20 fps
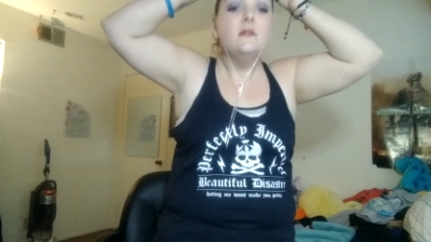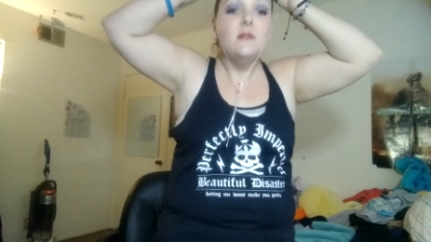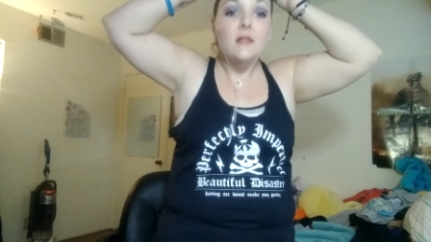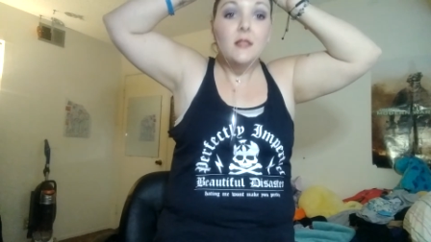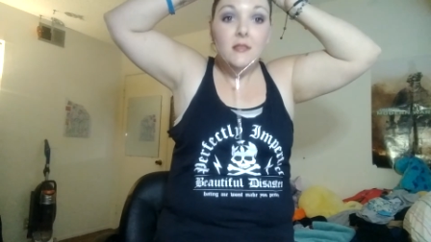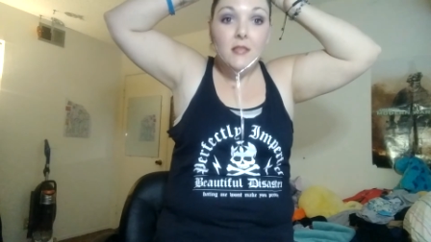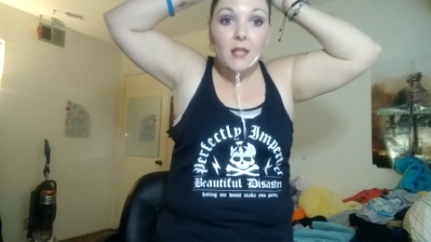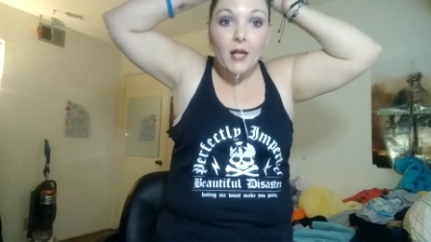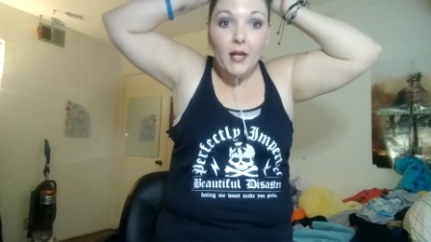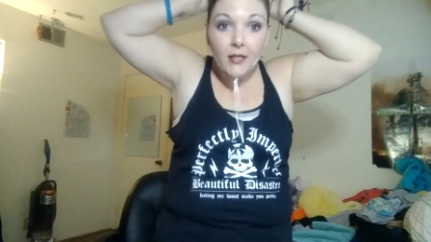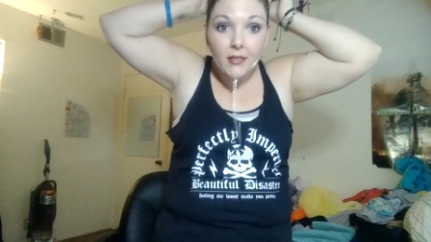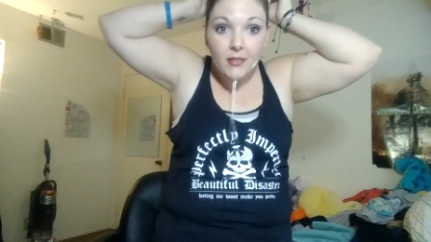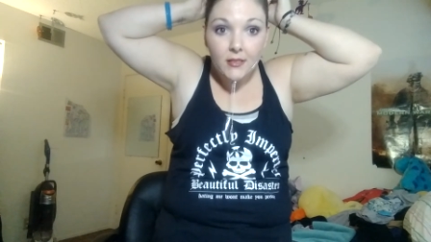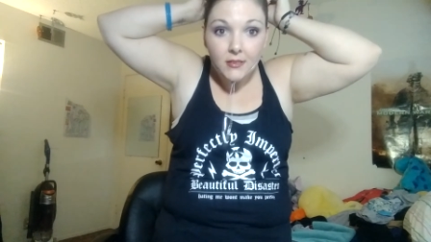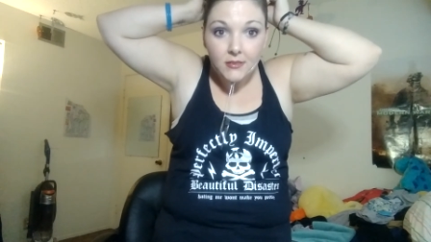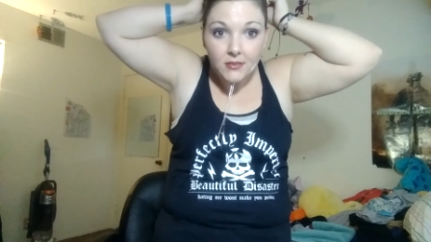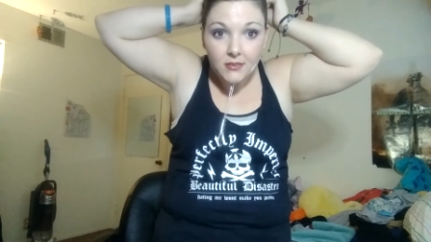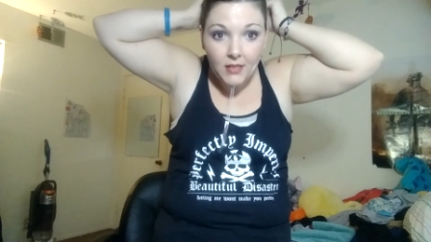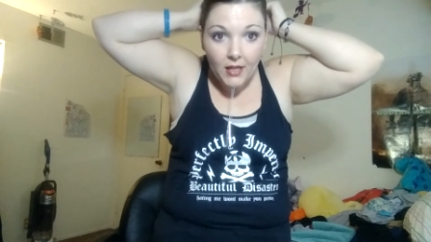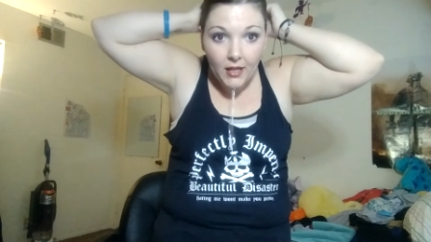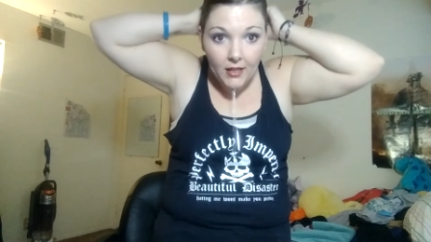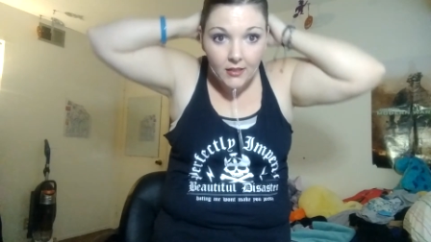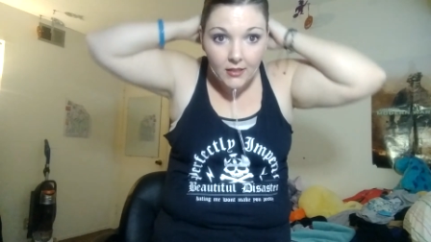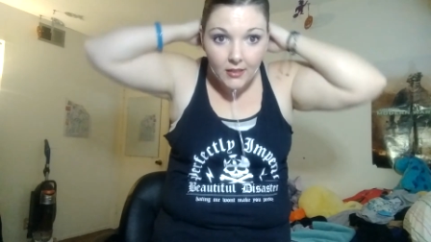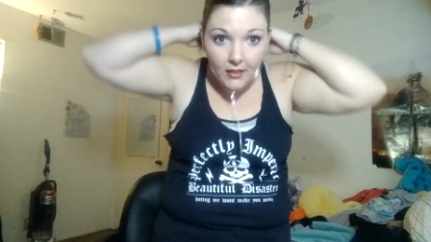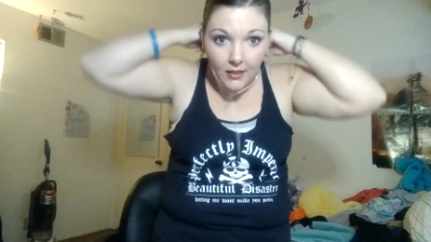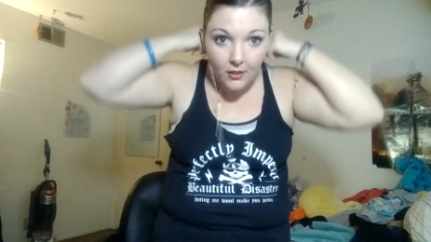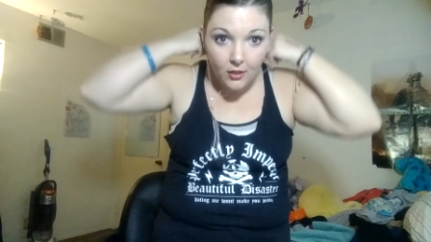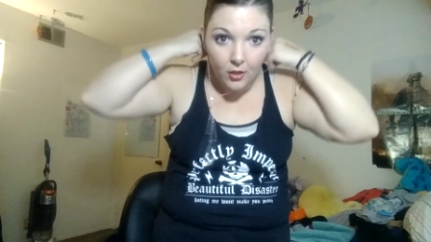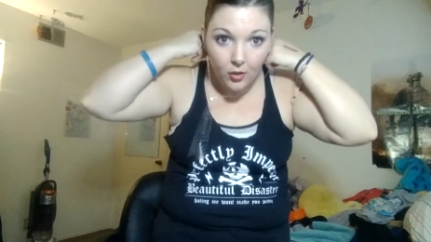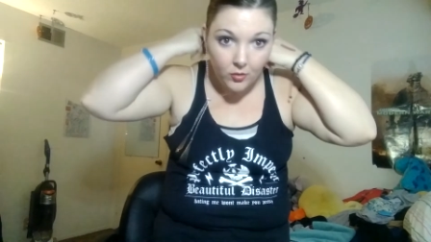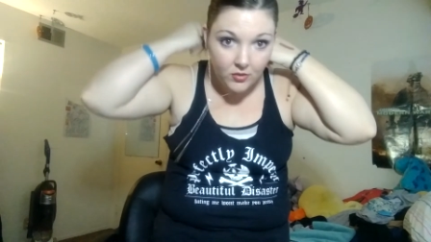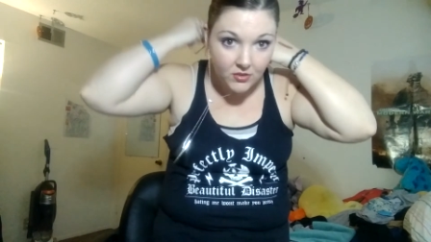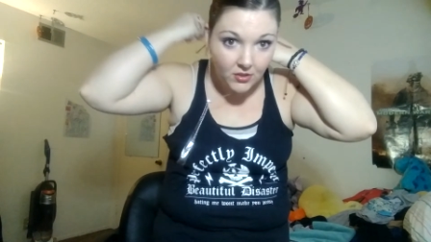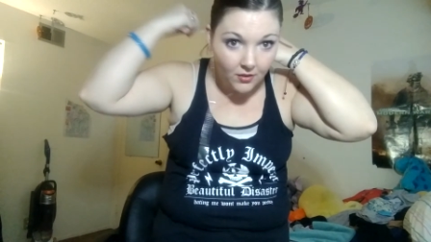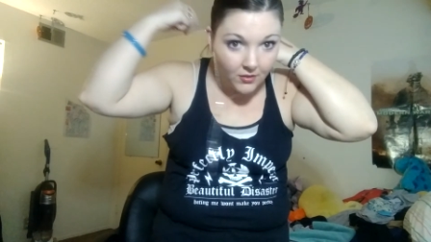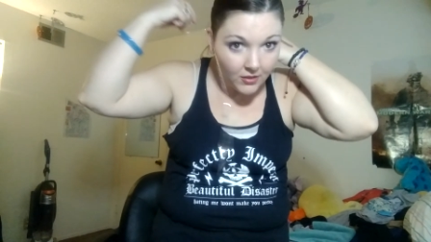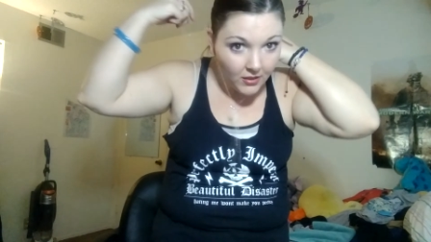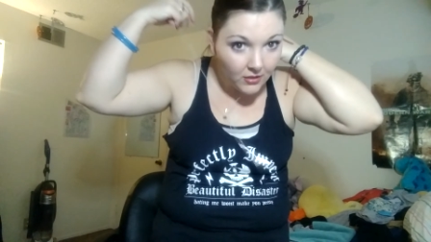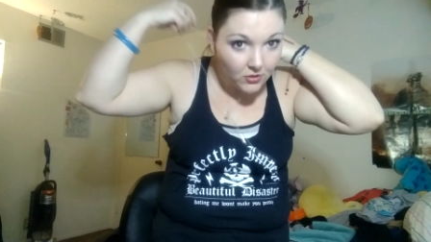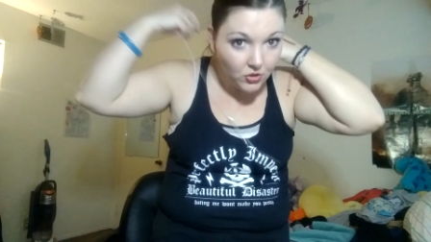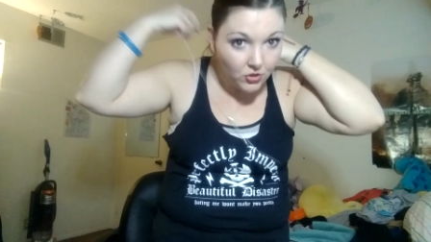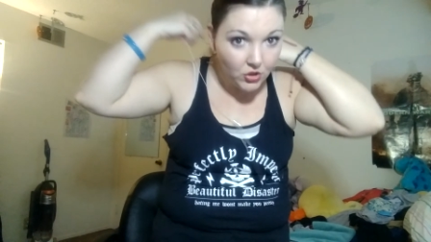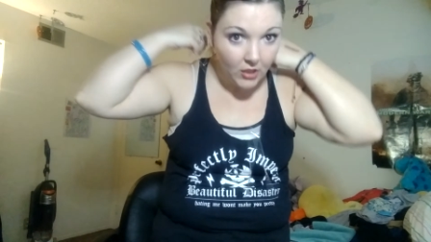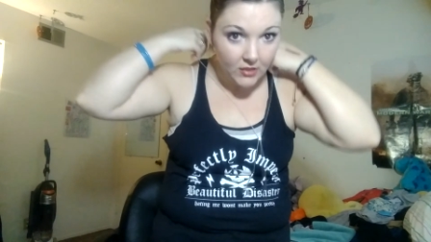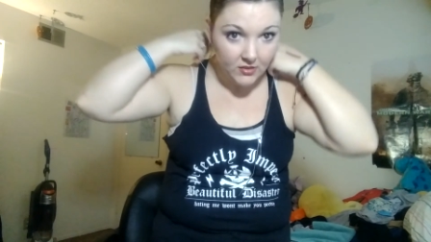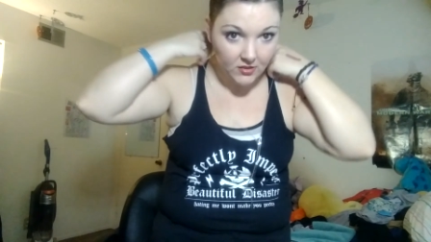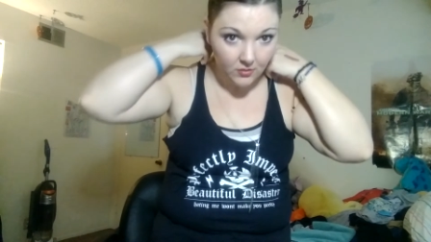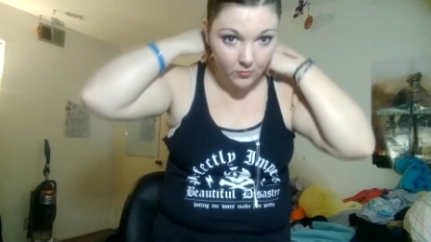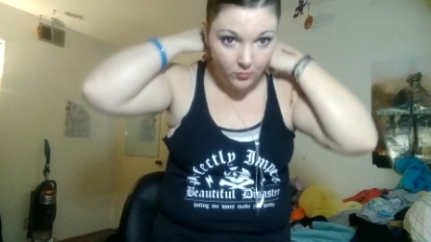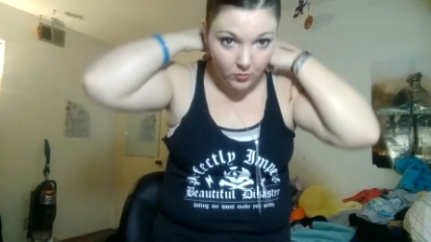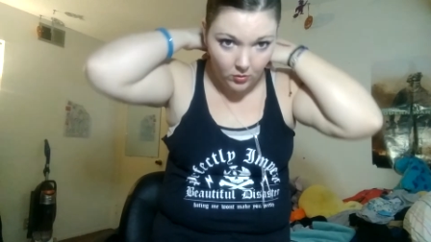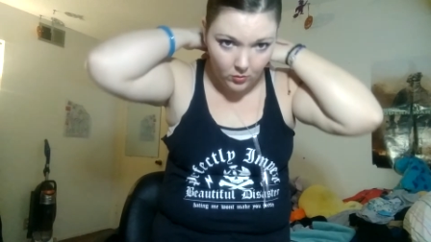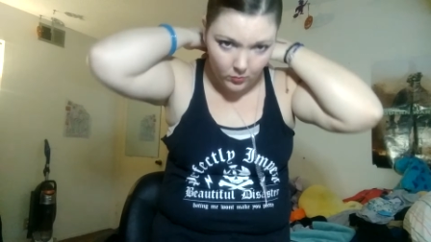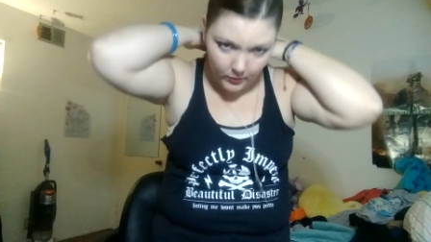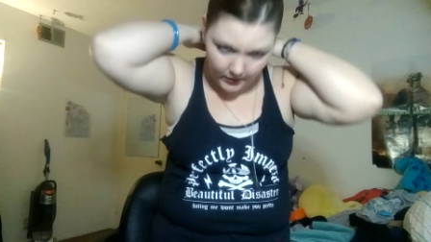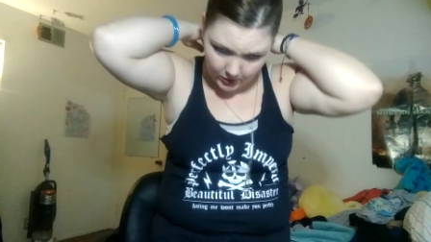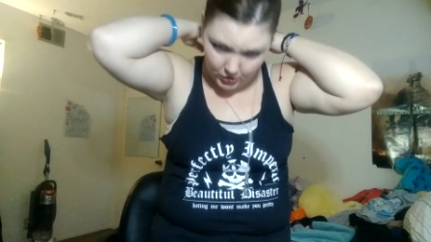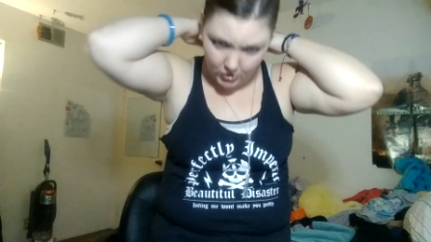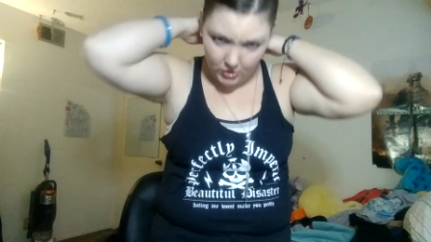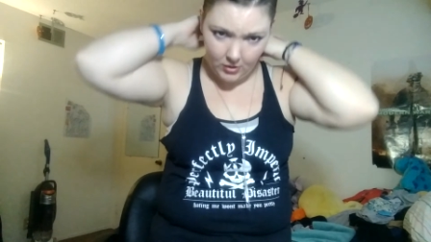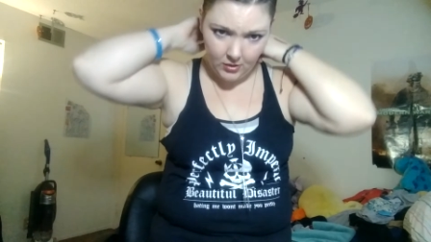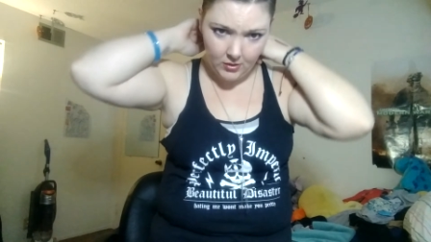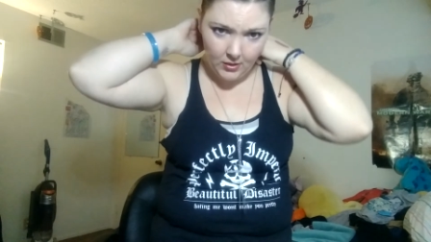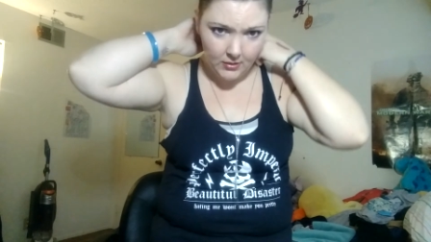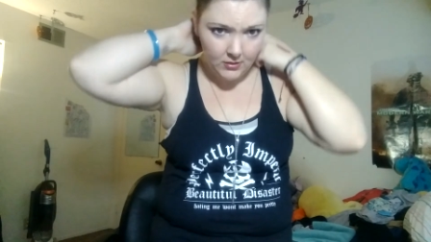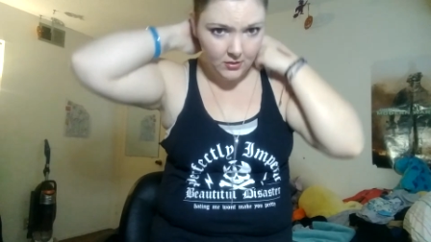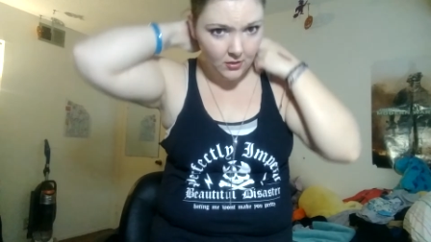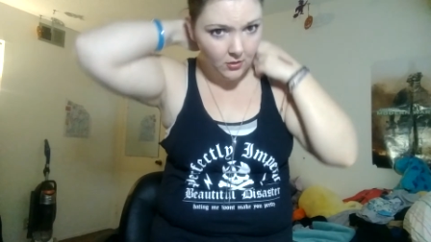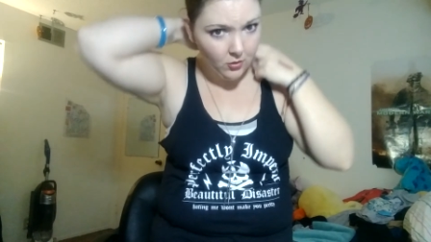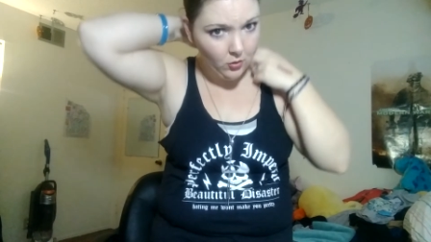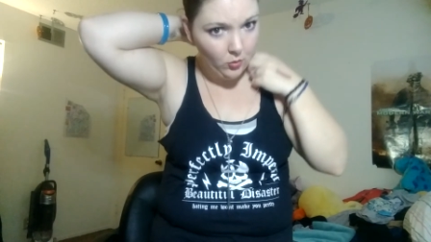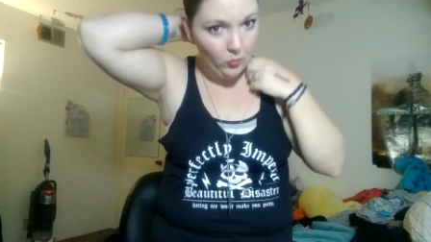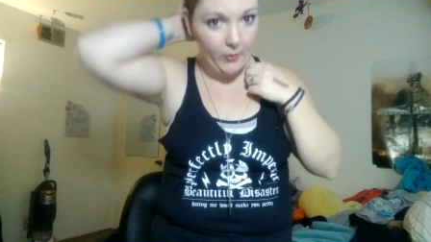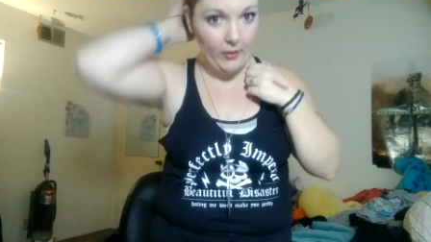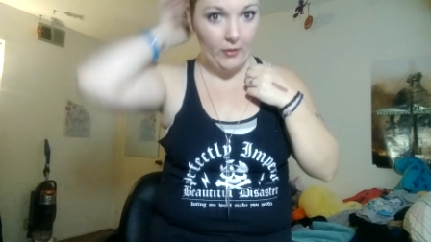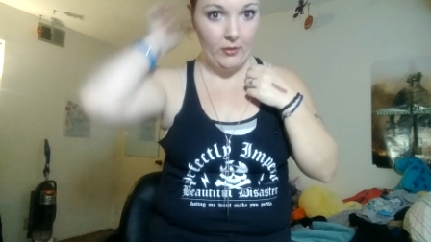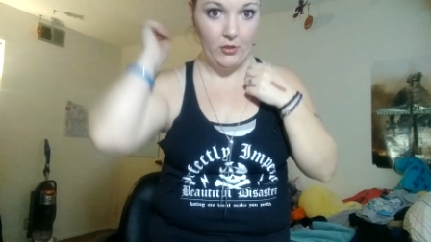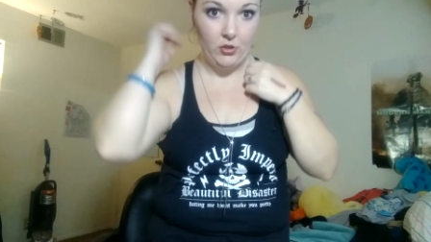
the tightest that it goes on the adjustable, which that's a little weird.